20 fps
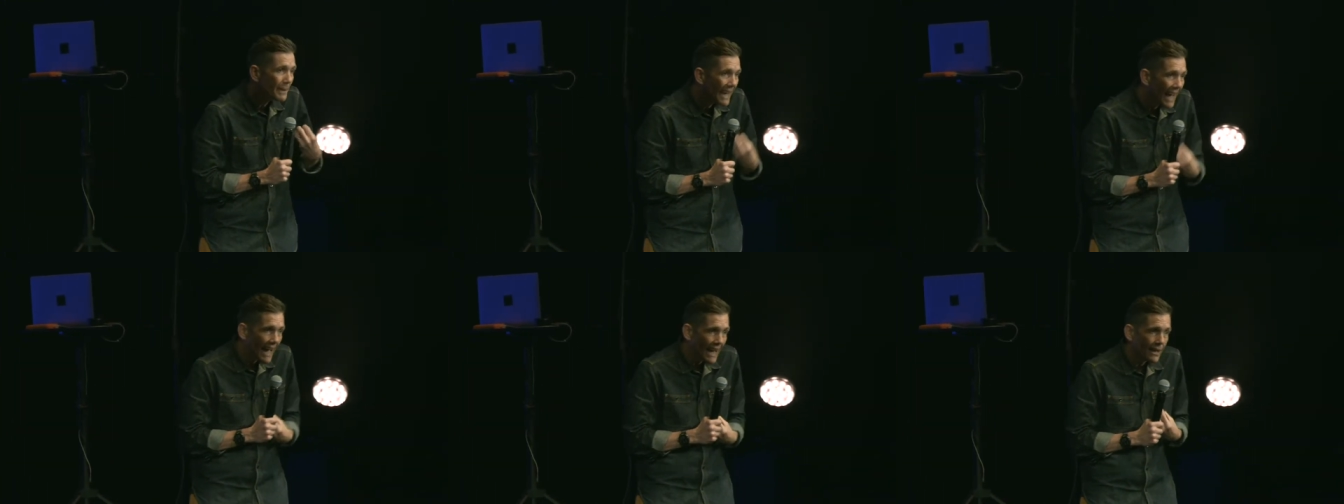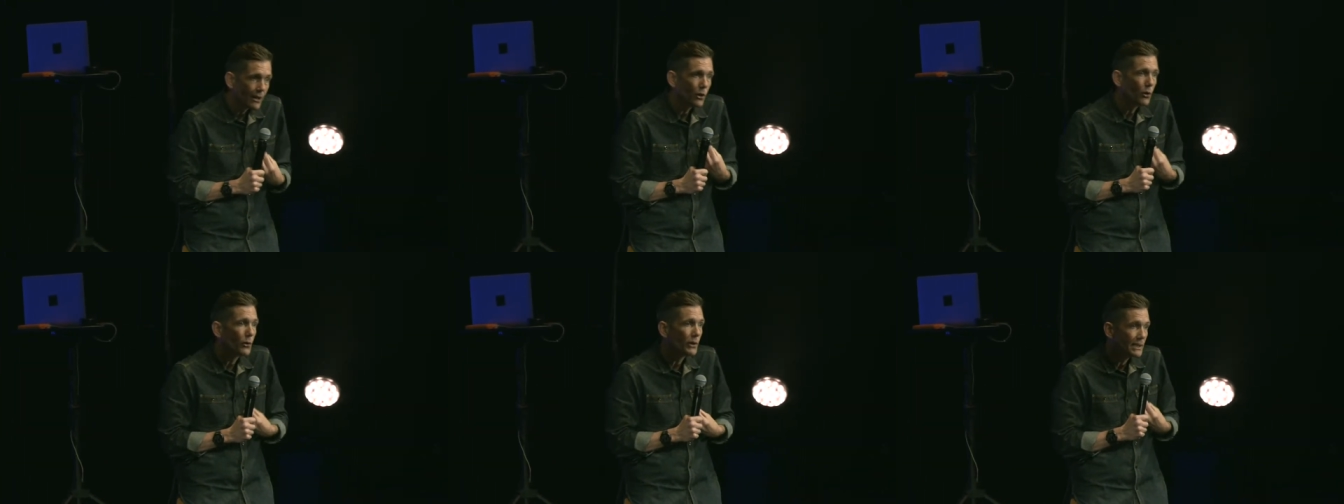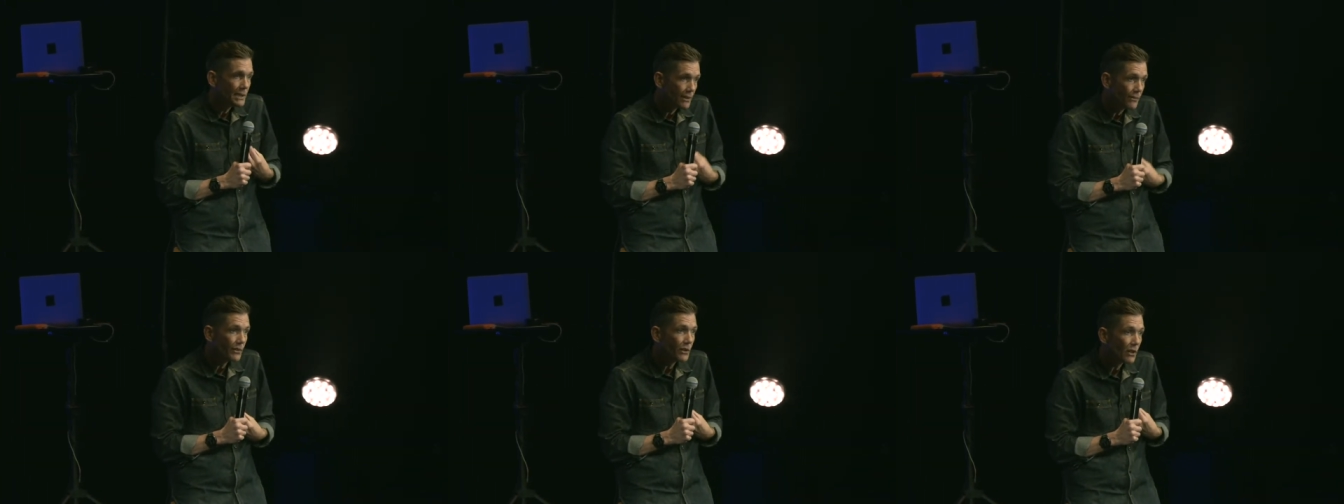
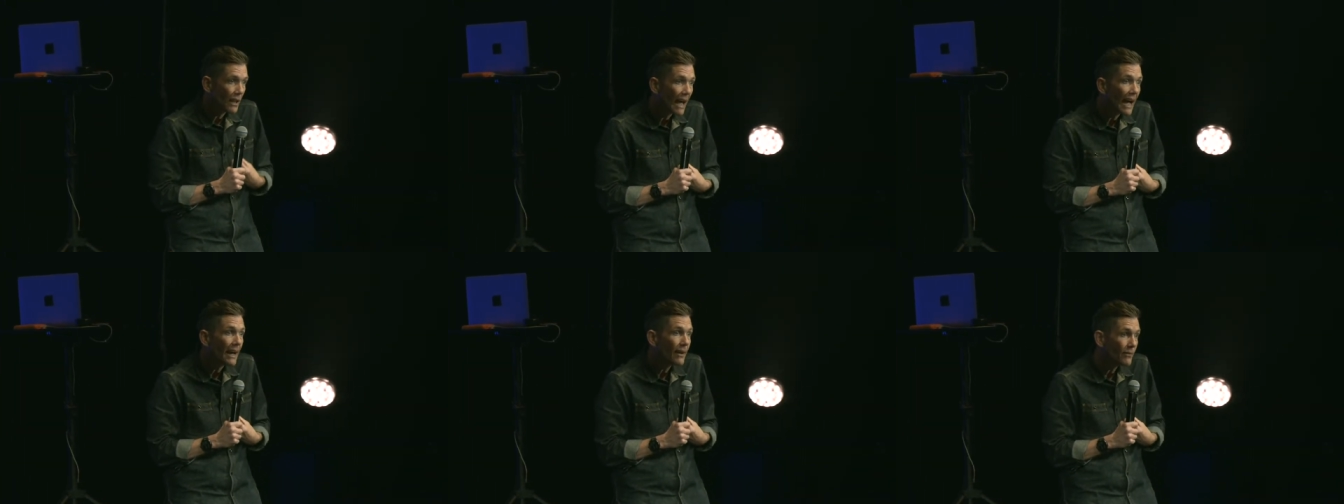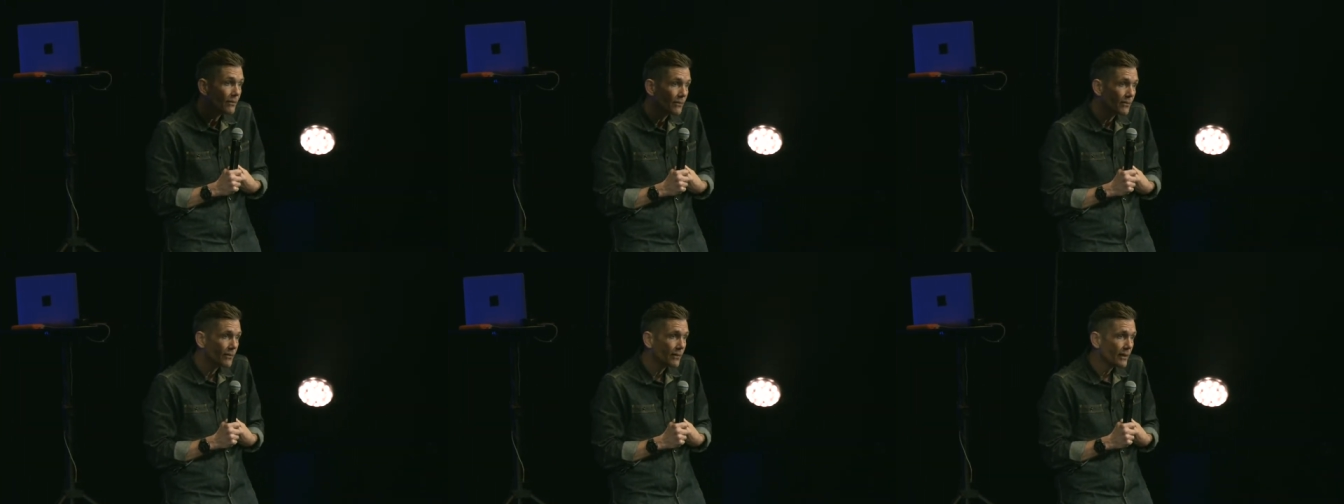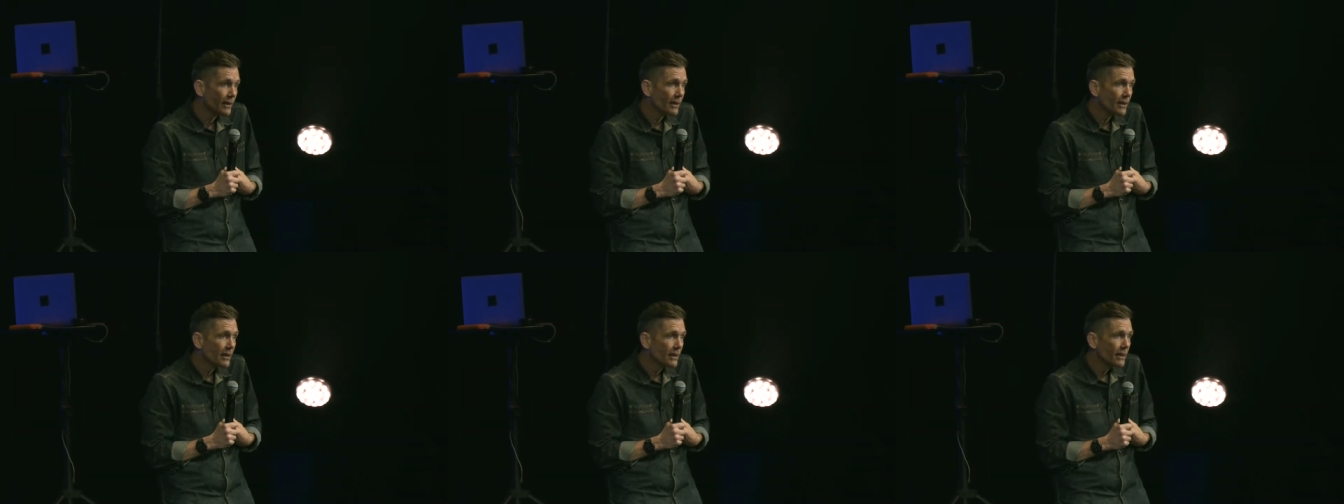categories of your life
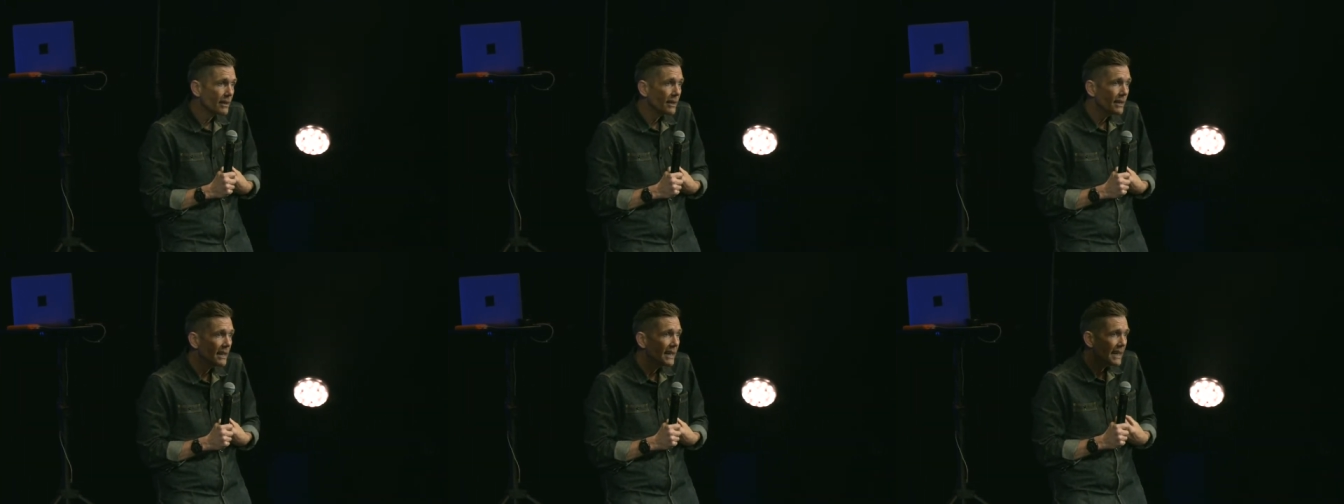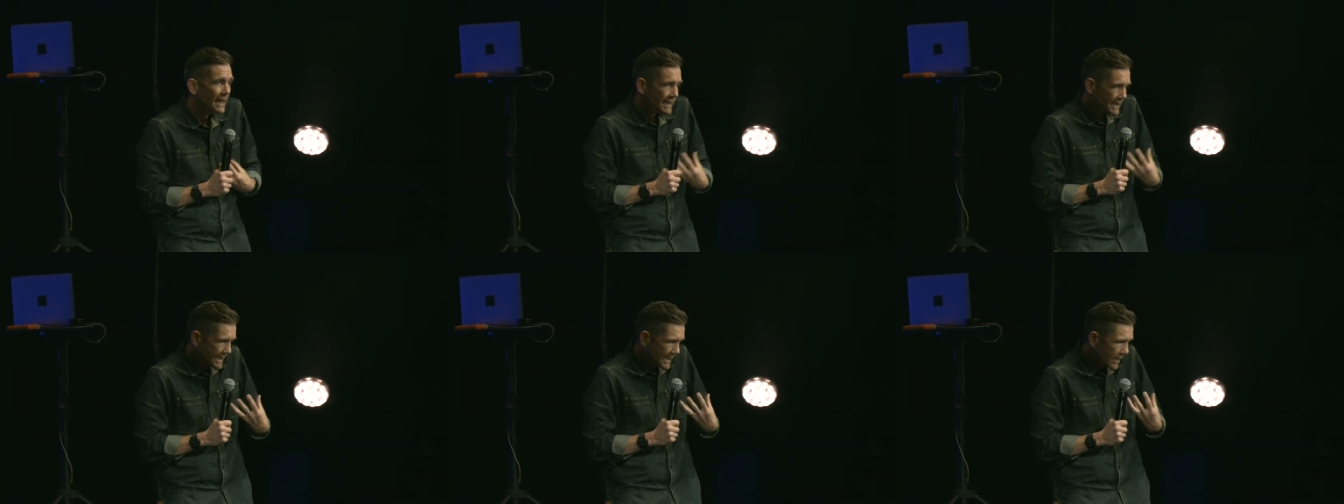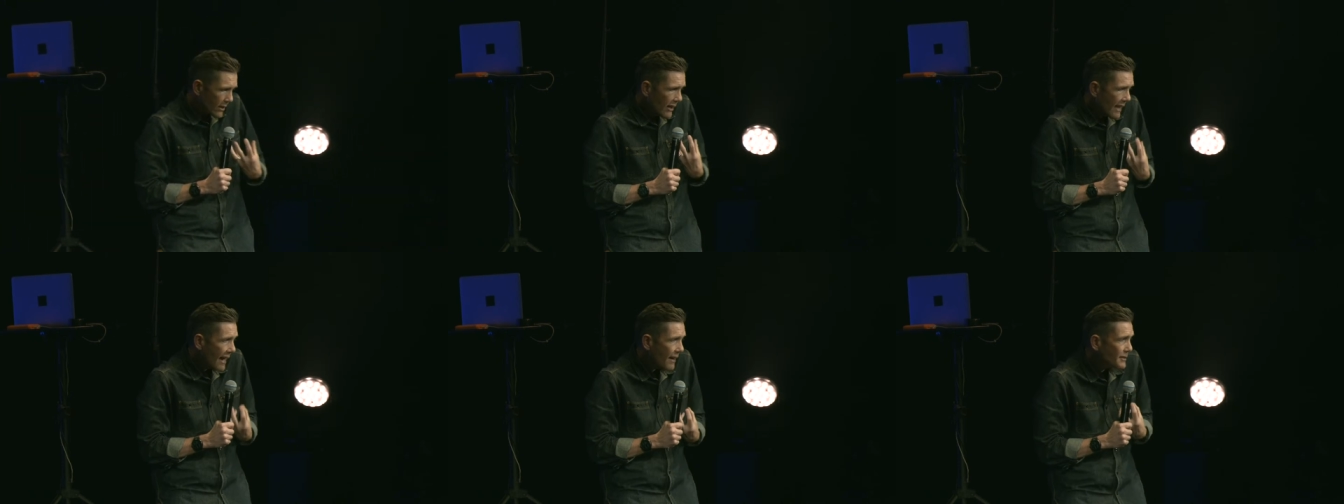
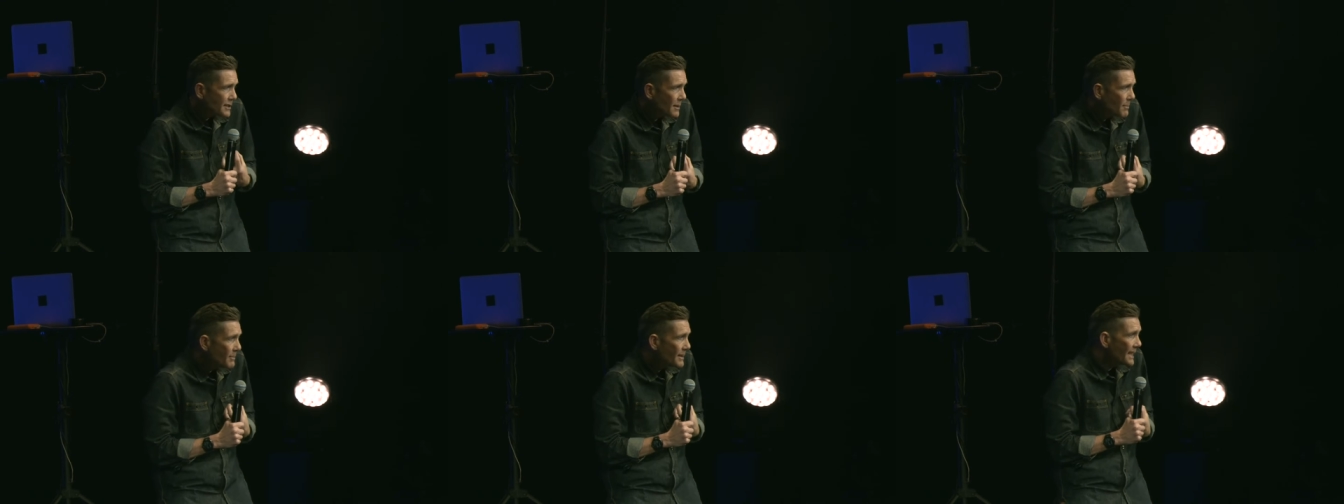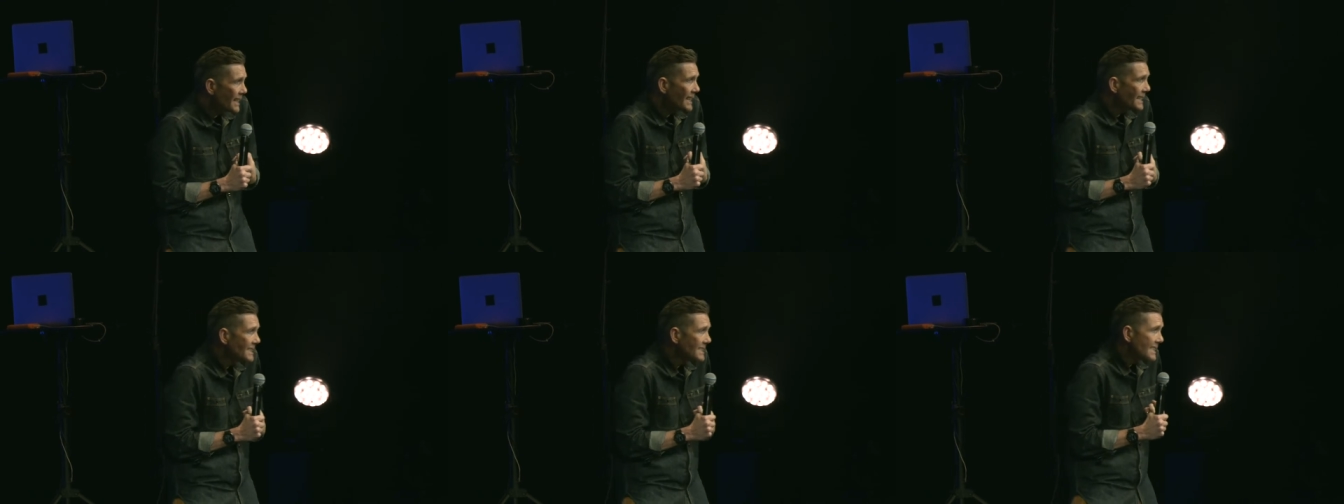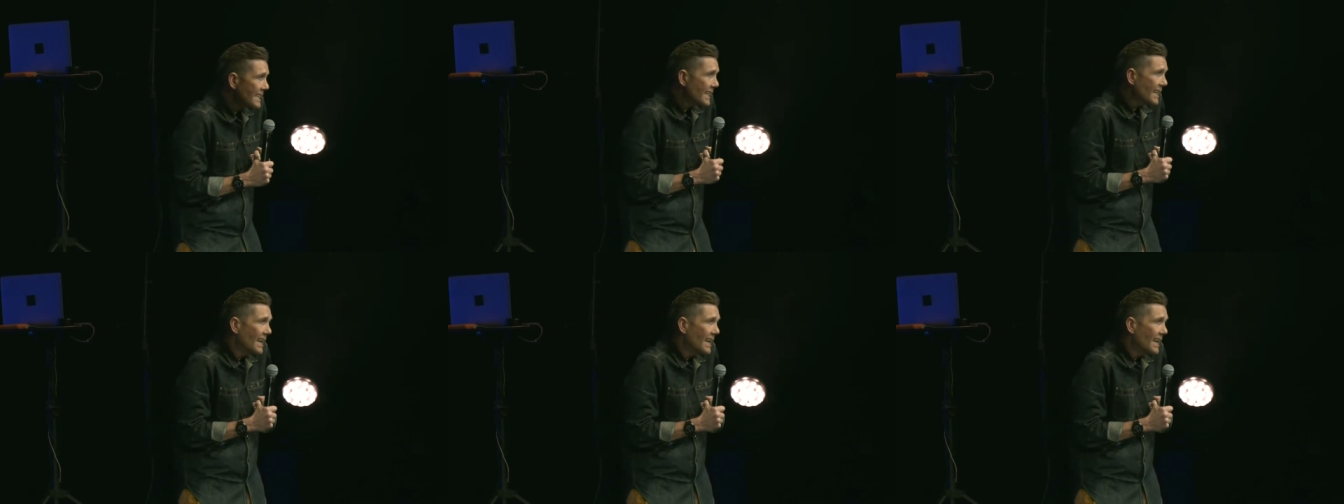still have some things that,